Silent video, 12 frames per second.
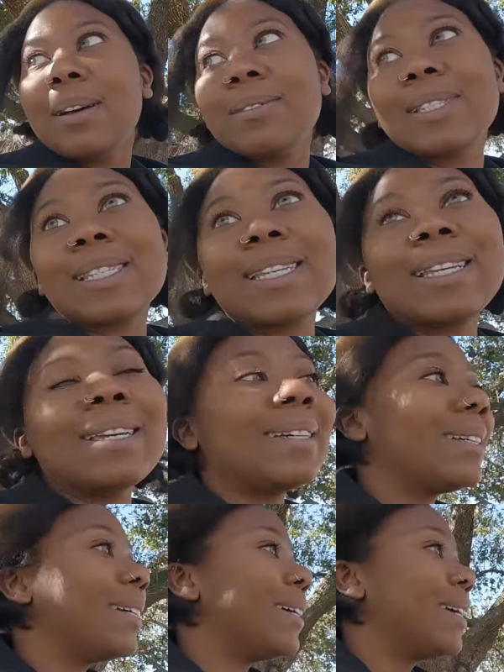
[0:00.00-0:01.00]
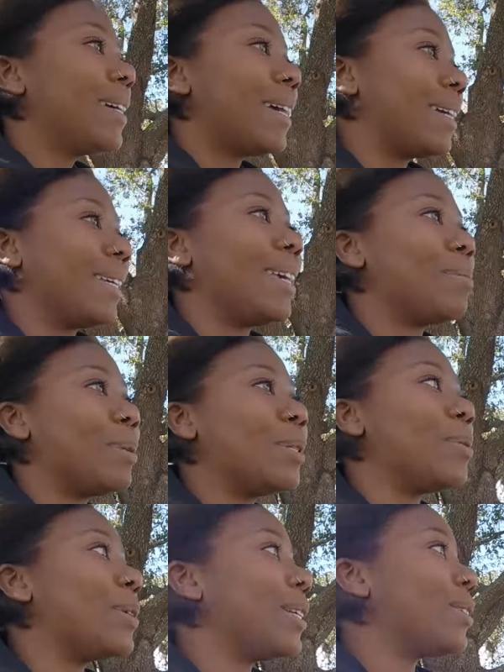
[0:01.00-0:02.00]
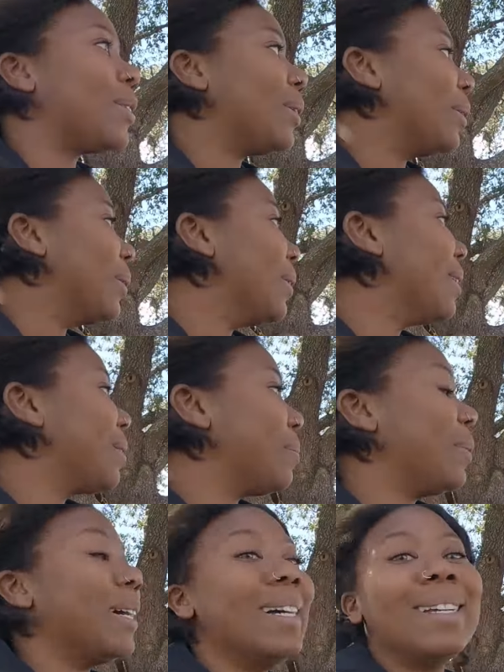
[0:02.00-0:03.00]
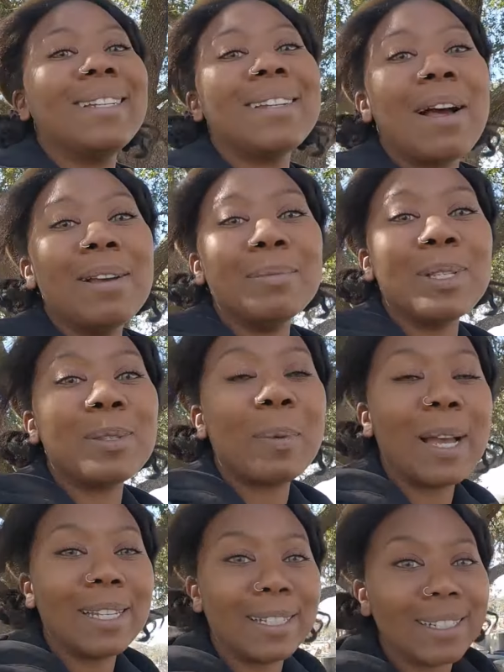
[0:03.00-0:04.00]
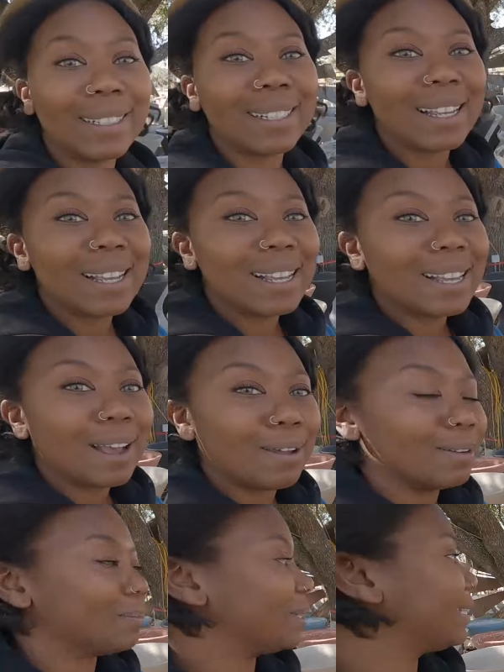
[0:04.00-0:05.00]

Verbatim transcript: Obviously, I can't be doing it too, but I'm inspired and I'm